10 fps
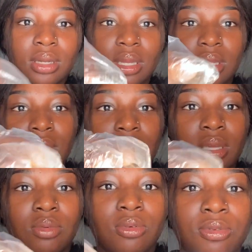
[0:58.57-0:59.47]
it
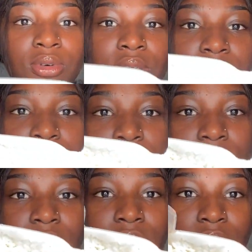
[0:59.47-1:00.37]
won't focus,
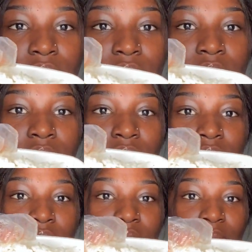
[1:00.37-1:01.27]

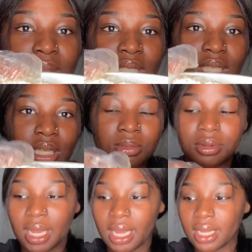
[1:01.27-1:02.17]
some steamed
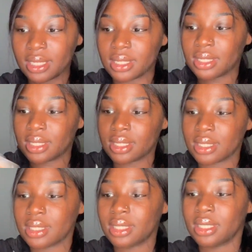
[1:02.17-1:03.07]
rice,